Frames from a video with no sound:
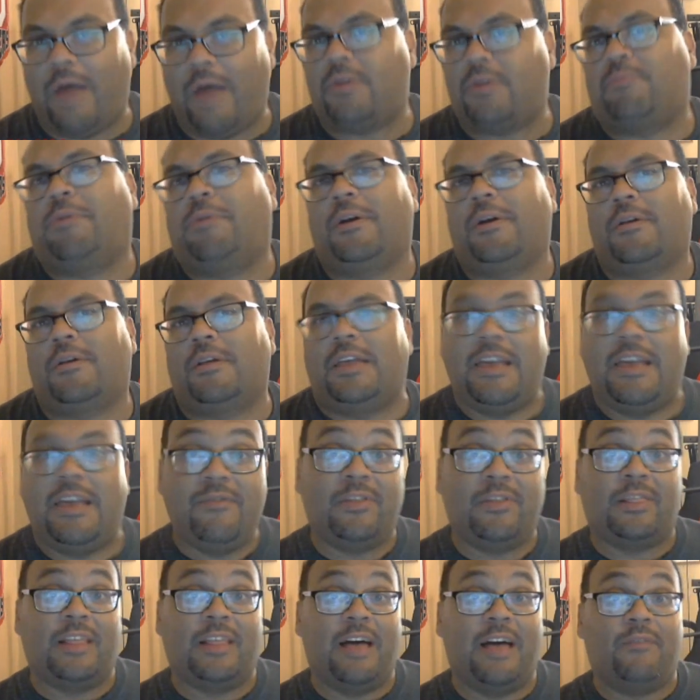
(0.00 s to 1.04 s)
It was playing on
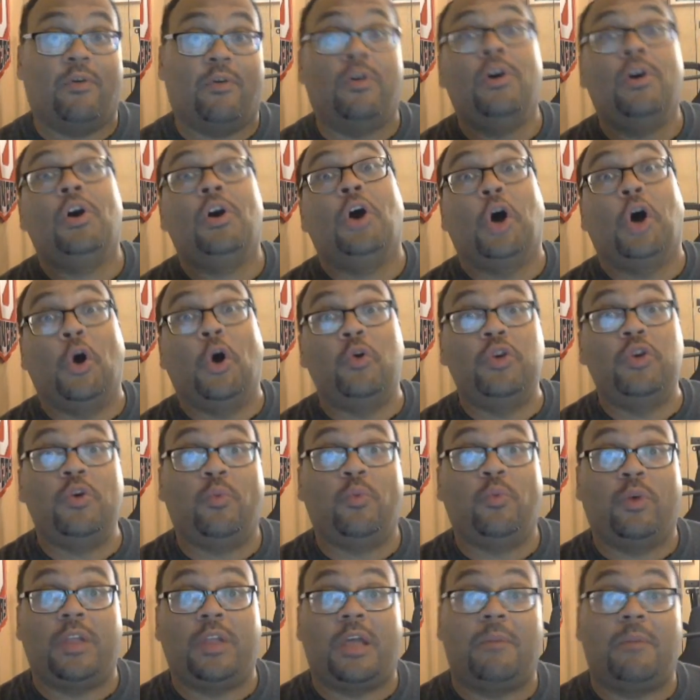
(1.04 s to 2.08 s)
even level, OU
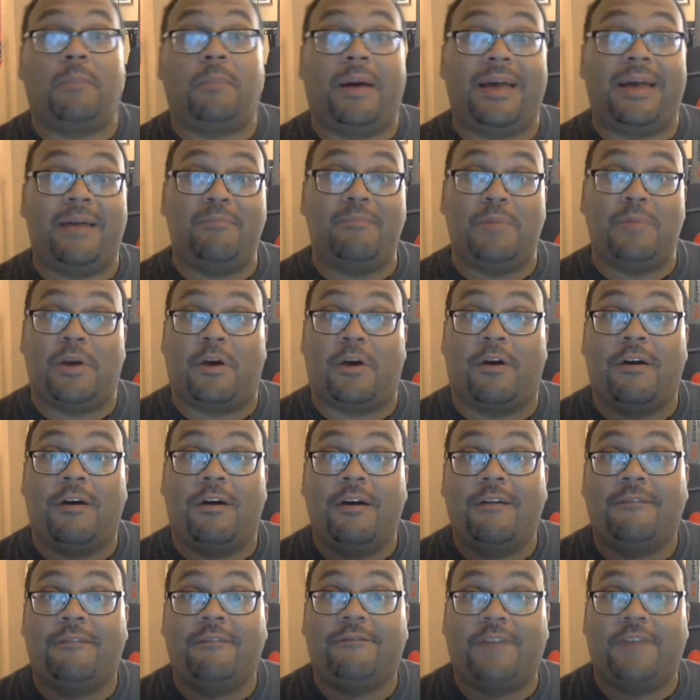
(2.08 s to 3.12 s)
winning by a mere
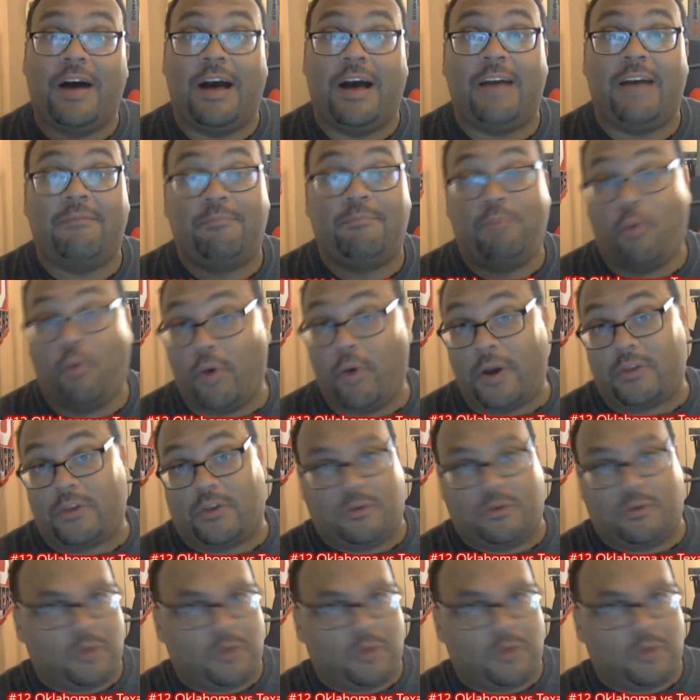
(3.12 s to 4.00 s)
5 points.